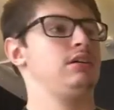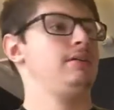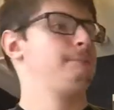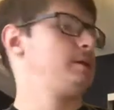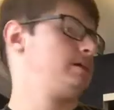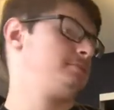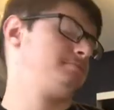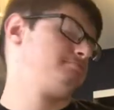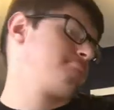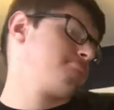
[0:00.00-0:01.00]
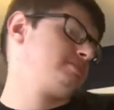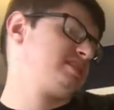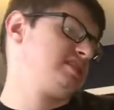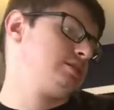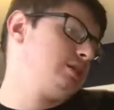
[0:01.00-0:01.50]
But
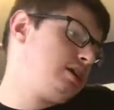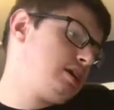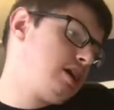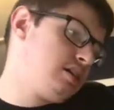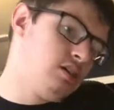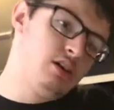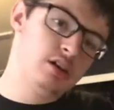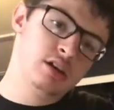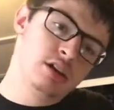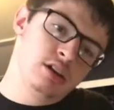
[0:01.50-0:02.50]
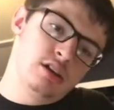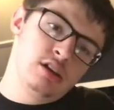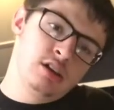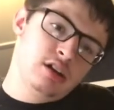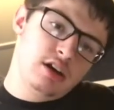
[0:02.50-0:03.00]
I don't,
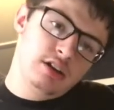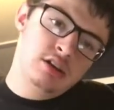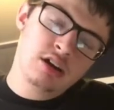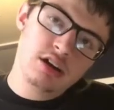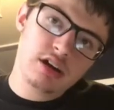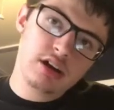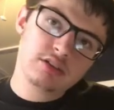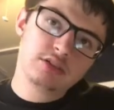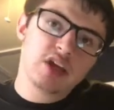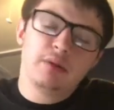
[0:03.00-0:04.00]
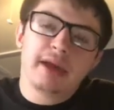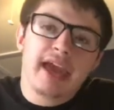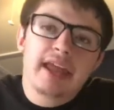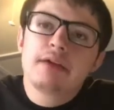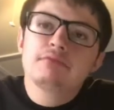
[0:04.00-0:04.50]
I don't, I don't know,
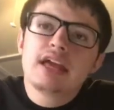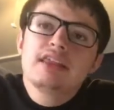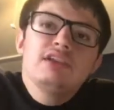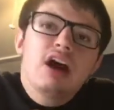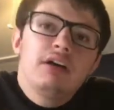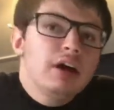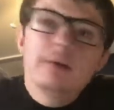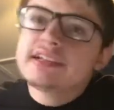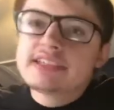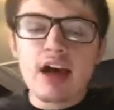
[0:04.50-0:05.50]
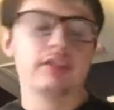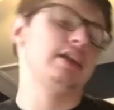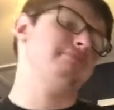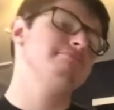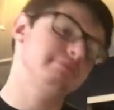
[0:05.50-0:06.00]
man. I really don't know what to tell
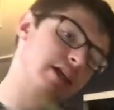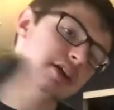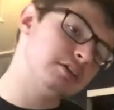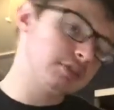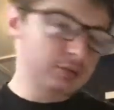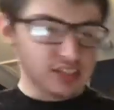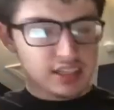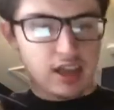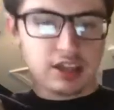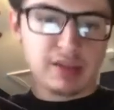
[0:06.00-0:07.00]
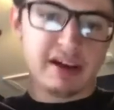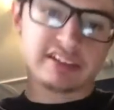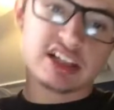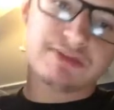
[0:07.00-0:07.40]
you. I don't know what to tell you about this